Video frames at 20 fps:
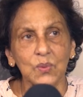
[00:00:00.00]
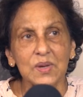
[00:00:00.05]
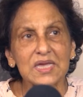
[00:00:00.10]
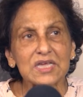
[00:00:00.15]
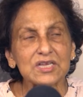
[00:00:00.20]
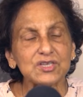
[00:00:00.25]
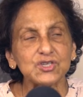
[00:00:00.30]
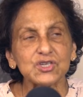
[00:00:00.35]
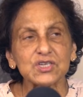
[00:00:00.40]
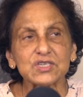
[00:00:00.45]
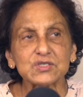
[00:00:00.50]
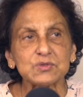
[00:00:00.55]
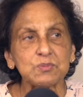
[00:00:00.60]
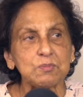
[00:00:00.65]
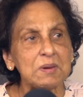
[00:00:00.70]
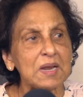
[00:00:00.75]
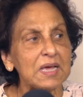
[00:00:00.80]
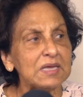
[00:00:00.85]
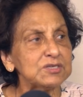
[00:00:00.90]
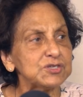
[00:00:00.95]
We just
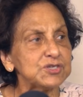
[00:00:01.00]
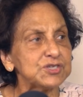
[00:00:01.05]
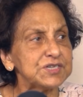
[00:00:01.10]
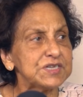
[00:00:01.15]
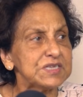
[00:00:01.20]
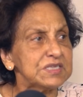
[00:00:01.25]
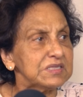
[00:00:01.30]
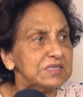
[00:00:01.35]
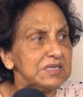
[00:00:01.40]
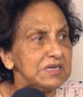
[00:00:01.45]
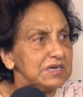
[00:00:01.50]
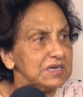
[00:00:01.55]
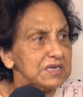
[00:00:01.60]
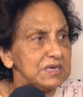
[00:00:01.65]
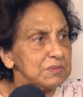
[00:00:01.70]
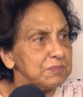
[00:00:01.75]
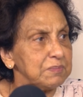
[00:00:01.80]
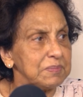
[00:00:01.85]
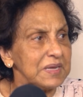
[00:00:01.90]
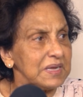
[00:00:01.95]
plunged in the
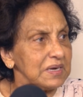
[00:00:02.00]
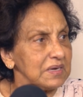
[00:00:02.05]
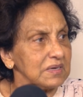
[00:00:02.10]
deep end.